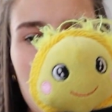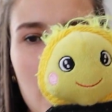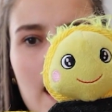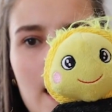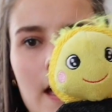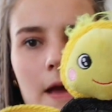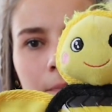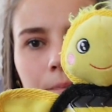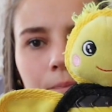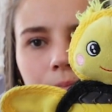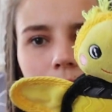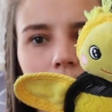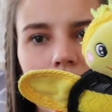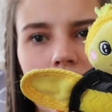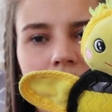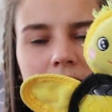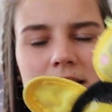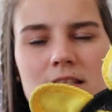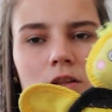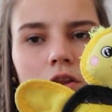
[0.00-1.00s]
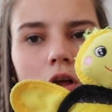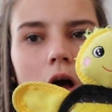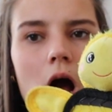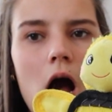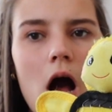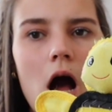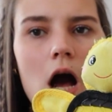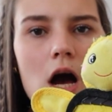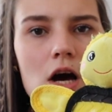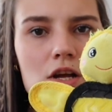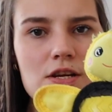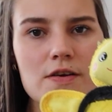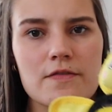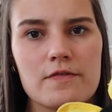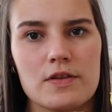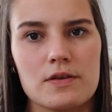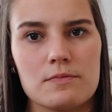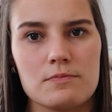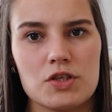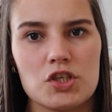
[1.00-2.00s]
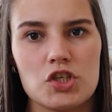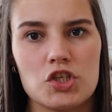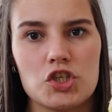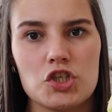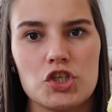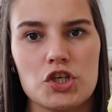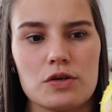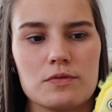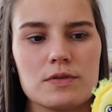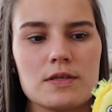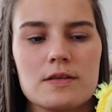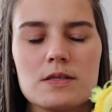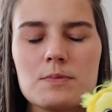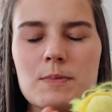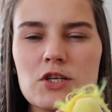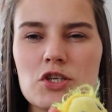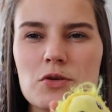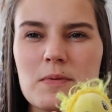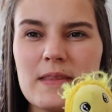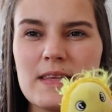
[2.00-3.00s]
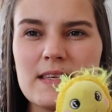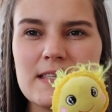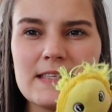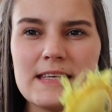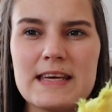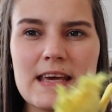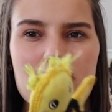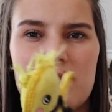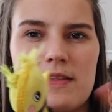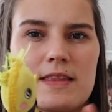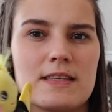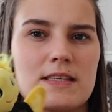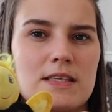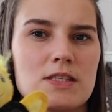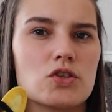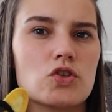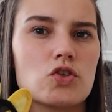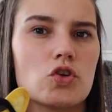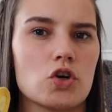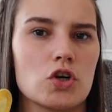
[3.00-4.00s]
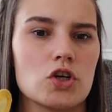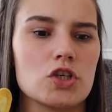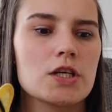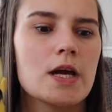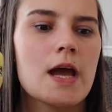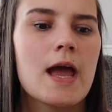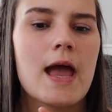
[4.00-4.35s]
And it's a lot harder for them to chew, so especially when they're teething, this is good.